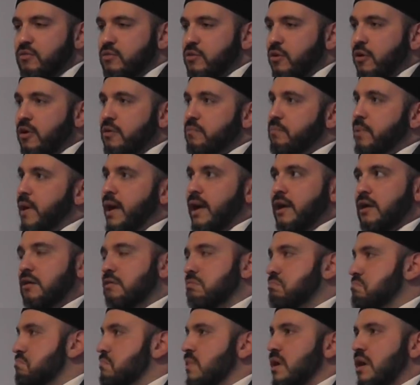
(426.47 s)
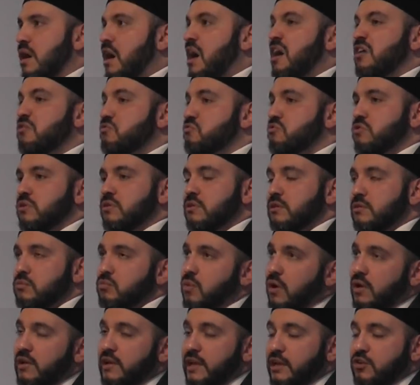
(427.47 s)
going back
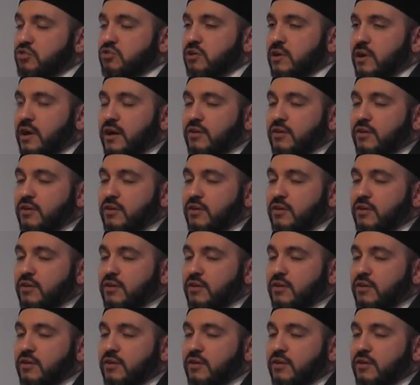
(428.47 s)
literally